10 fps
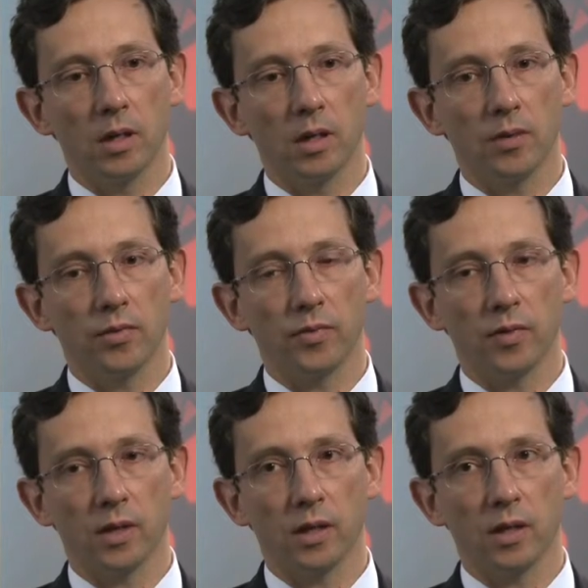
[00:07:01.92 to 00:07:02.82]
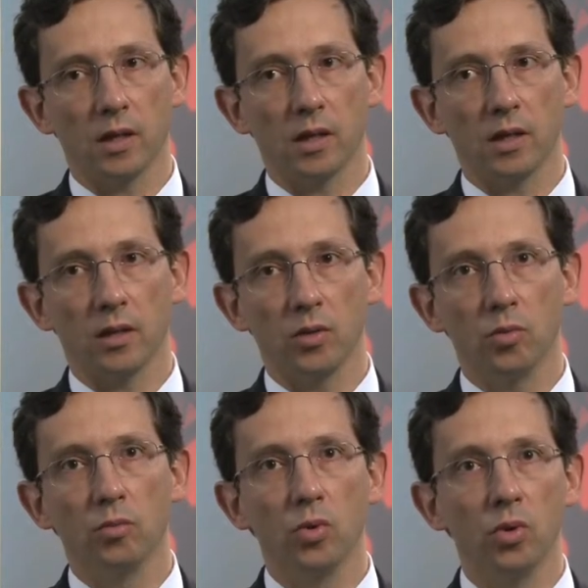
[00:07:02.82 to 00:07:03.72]
if you
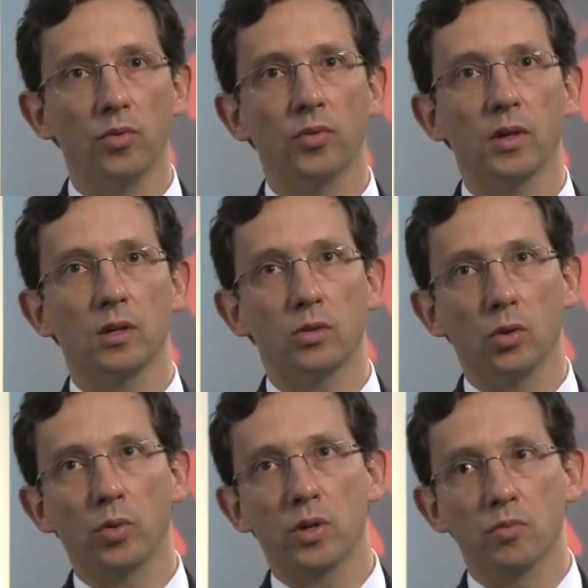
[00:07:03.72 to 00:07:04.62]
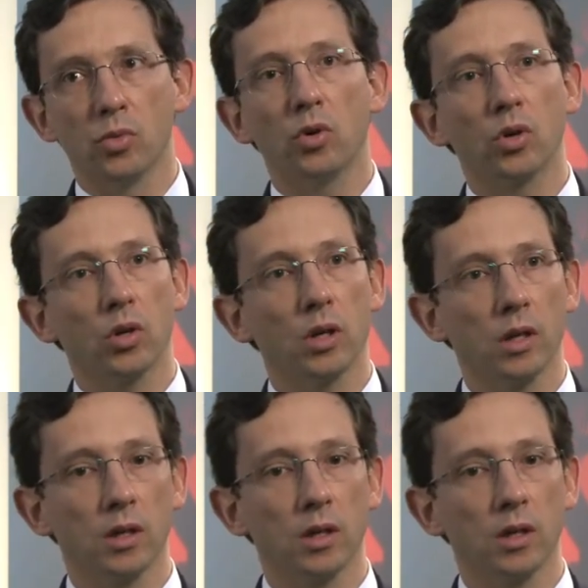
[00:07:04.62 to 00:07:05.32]
move towards more